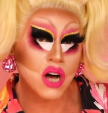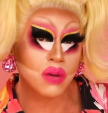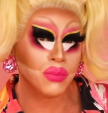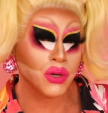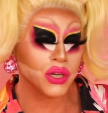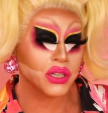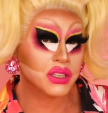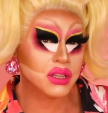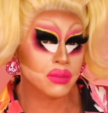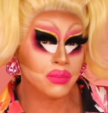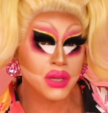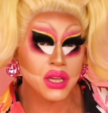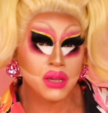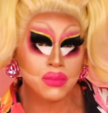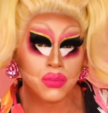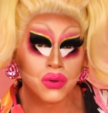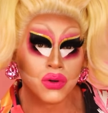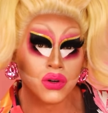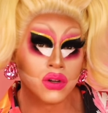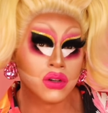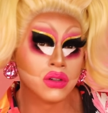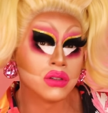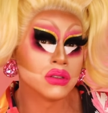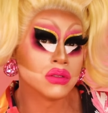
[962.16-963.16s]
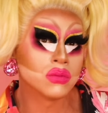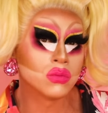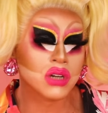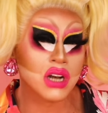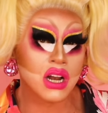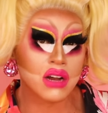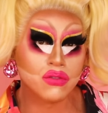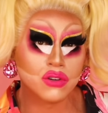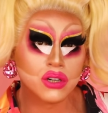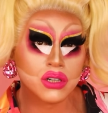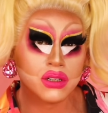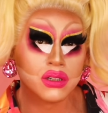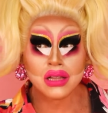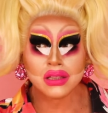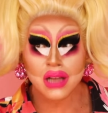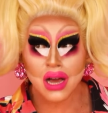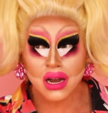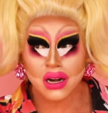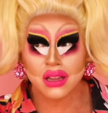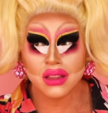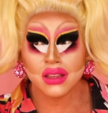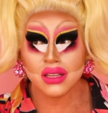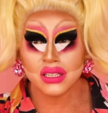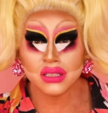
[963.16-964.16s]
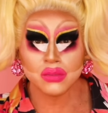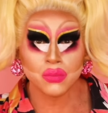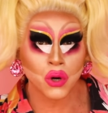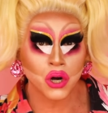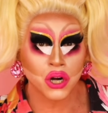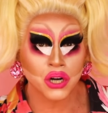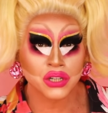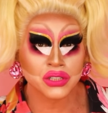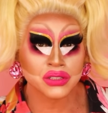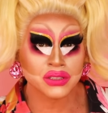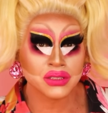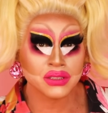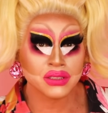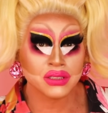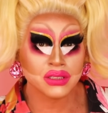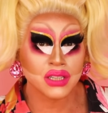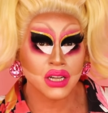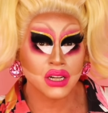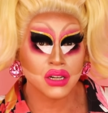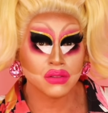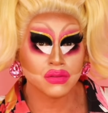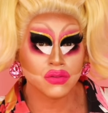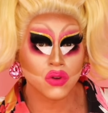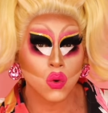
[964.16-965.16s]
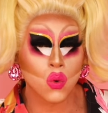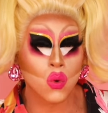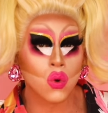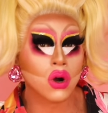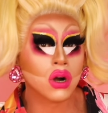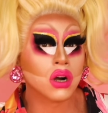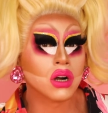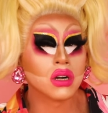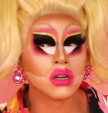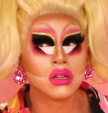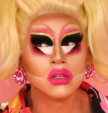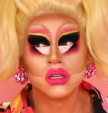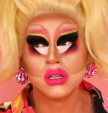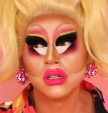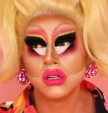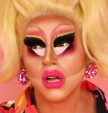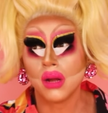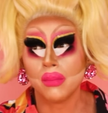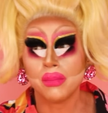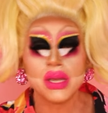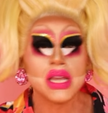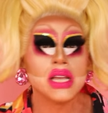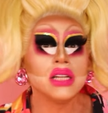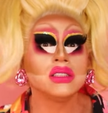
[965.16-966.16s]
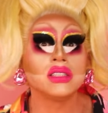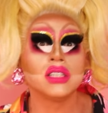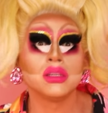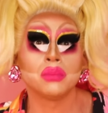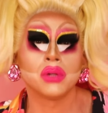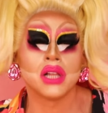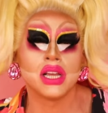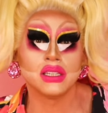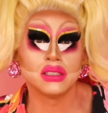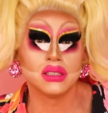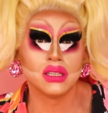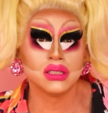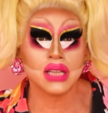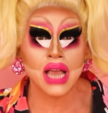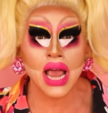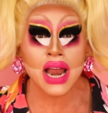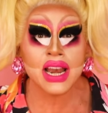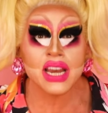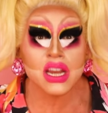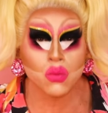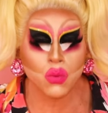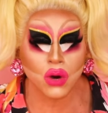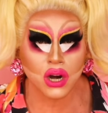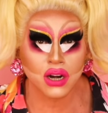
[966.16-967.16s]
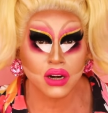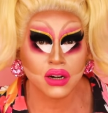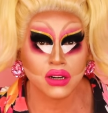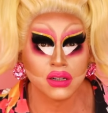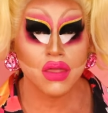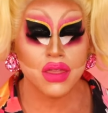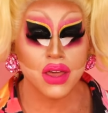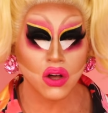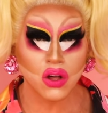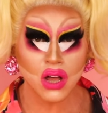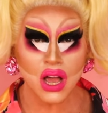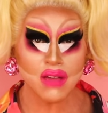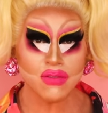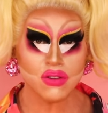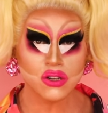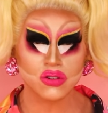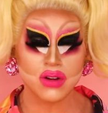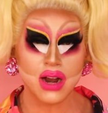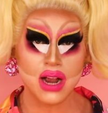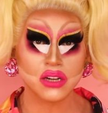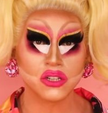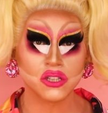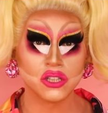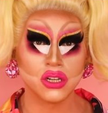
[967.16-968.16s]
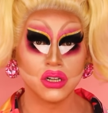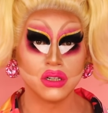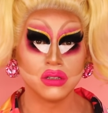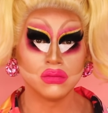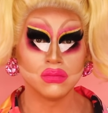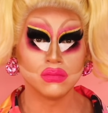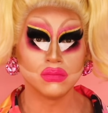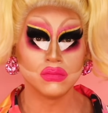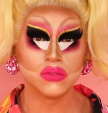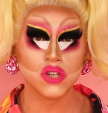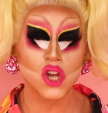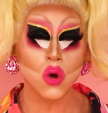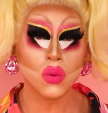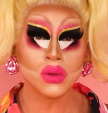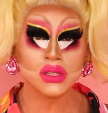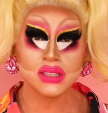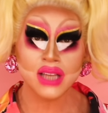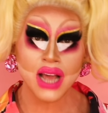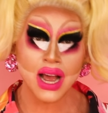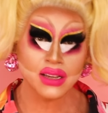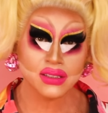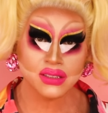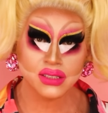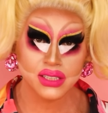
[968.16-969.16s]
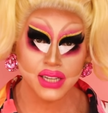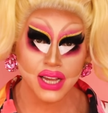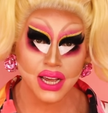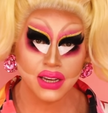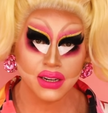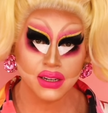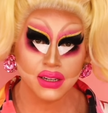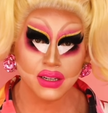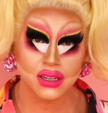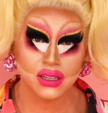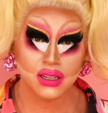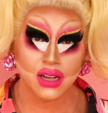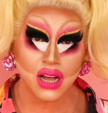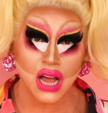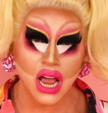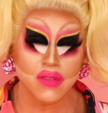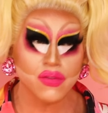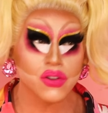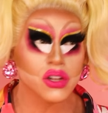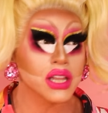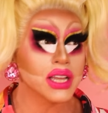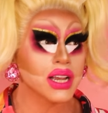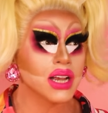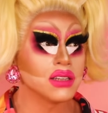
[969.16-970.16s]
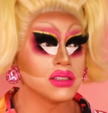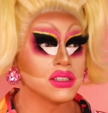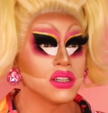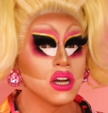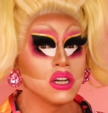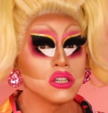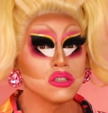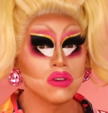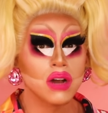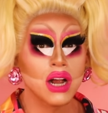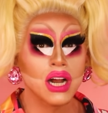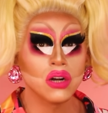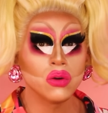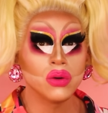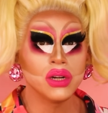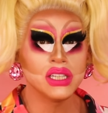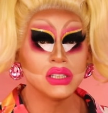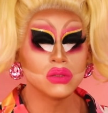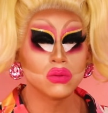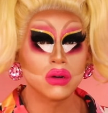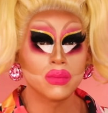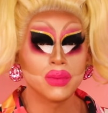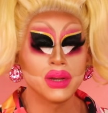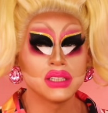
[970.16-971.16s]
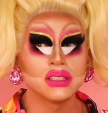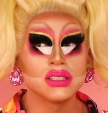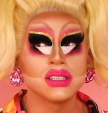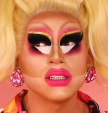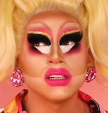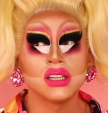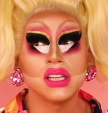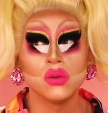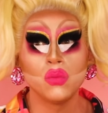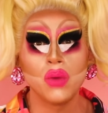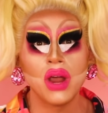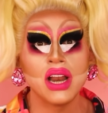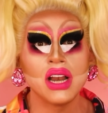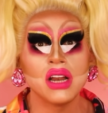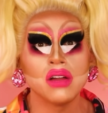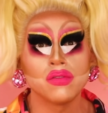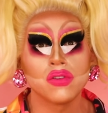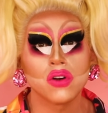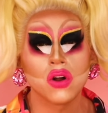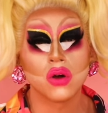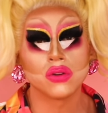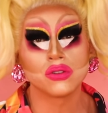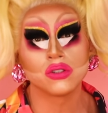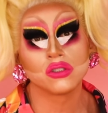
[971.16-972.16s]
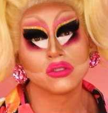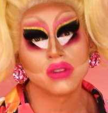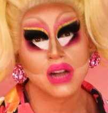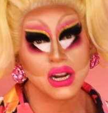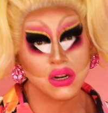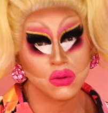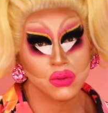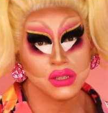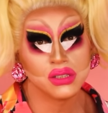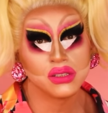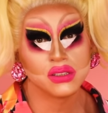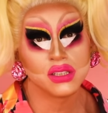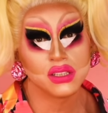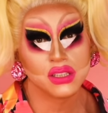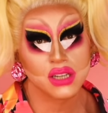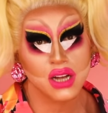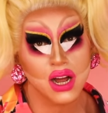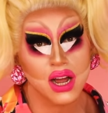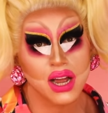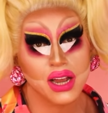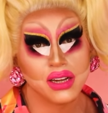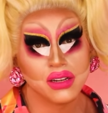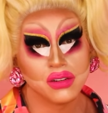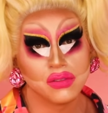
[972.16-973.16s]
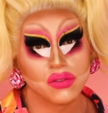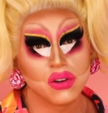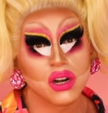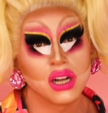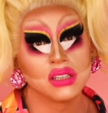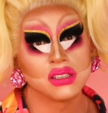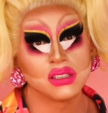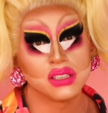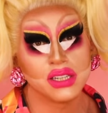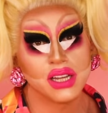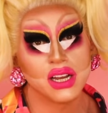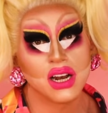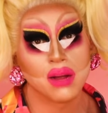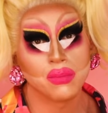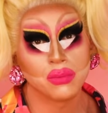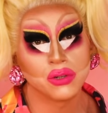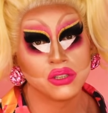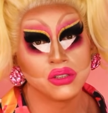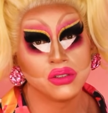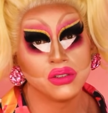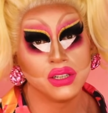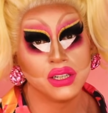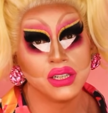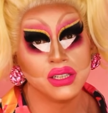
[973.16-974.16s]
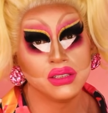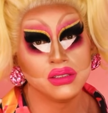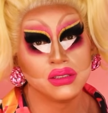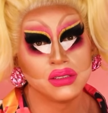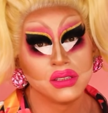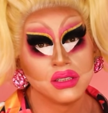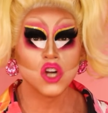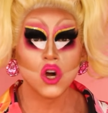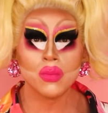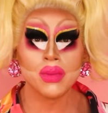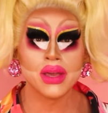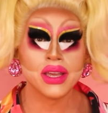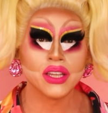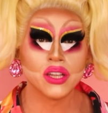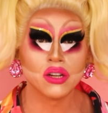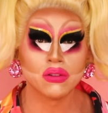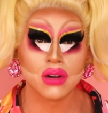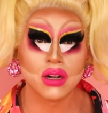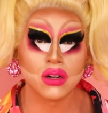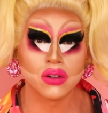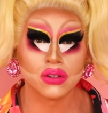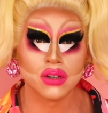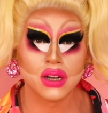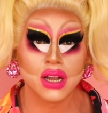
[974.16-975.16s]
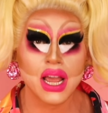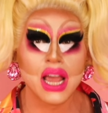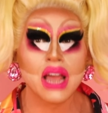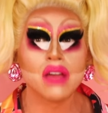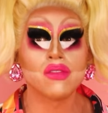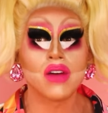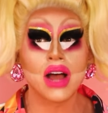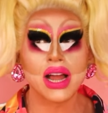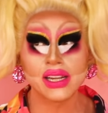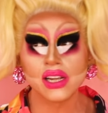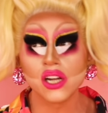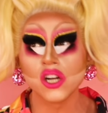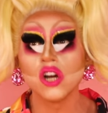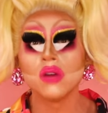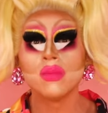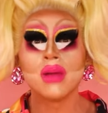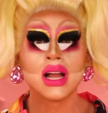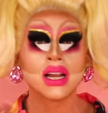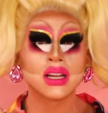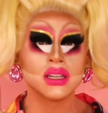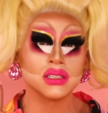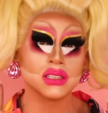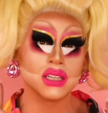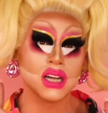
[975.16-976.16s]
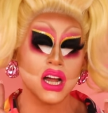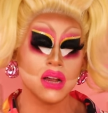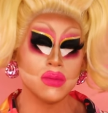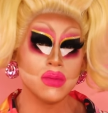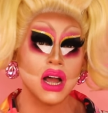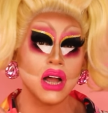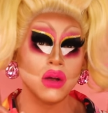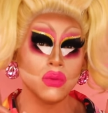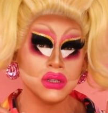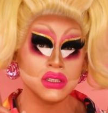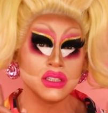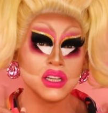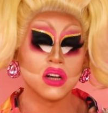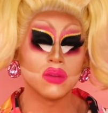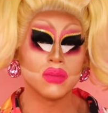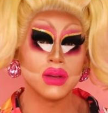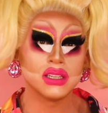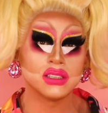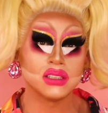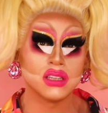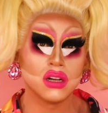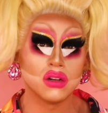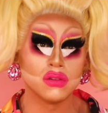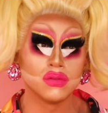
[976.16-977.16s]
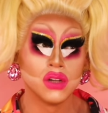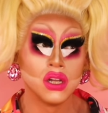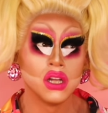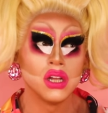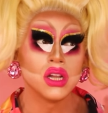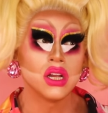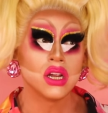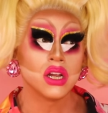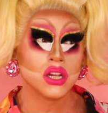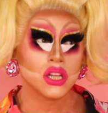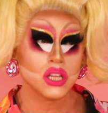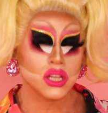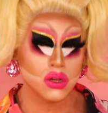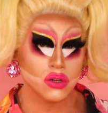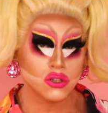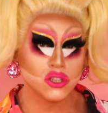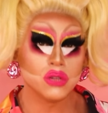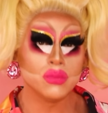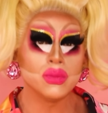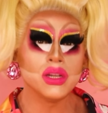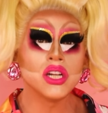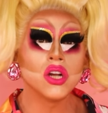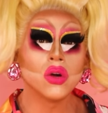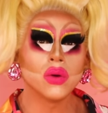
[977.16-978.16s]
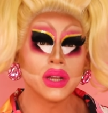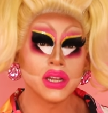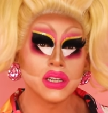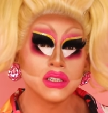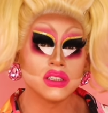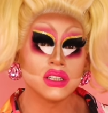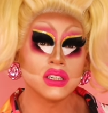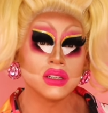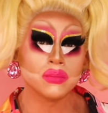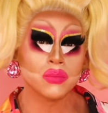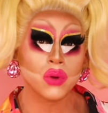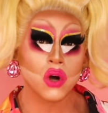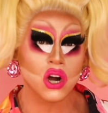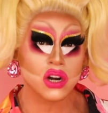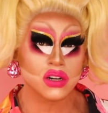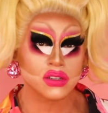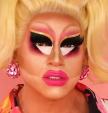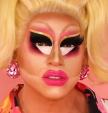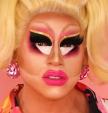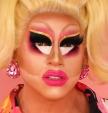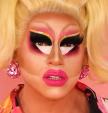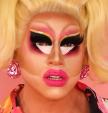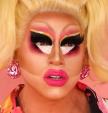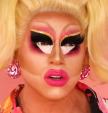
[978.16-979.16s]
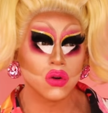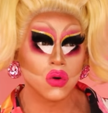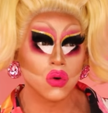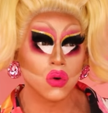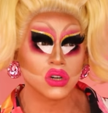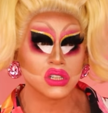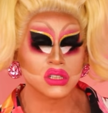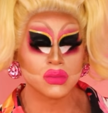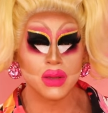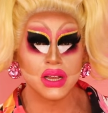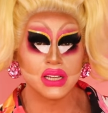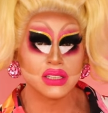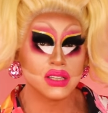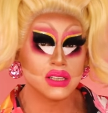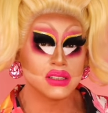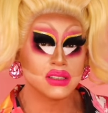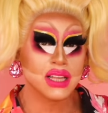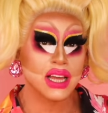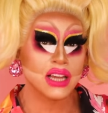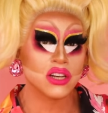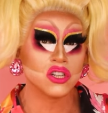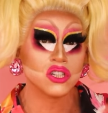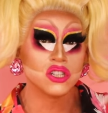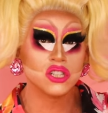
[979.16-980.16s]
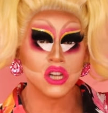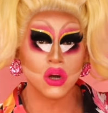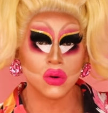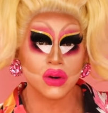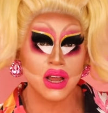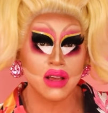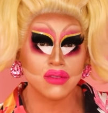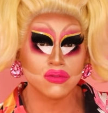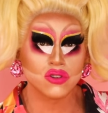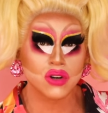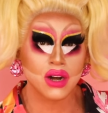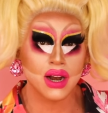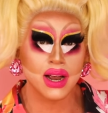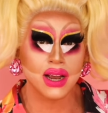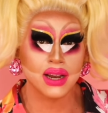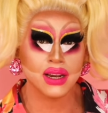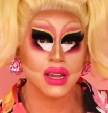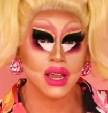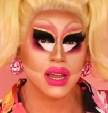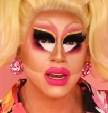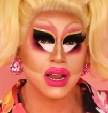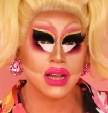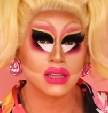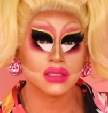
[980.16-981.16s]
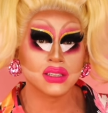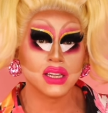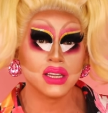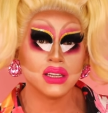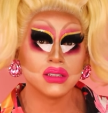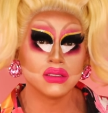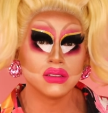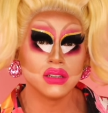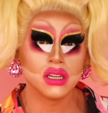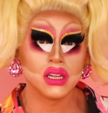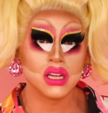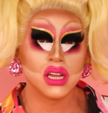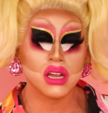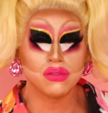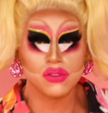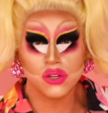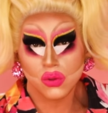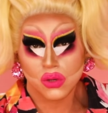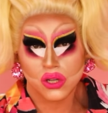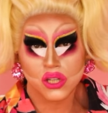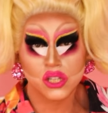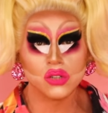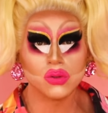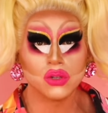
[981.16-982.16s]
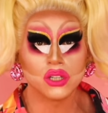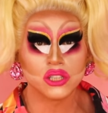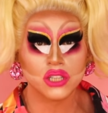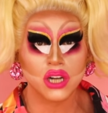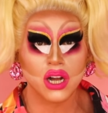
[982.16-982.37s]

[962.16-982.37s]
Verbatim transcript: I'll book the people, whatever. A lot of these bars and stuff, or pizza places, anywhere, they'll have a drag show. No one's asked yet. I feel like as young drag queens, we're basically waiting for older drag queens to die for us to get opportunities. Go make your own. If I could go back in time, I would tell myself, you should be going into bars or spaces that don't have drag and asking if you can do a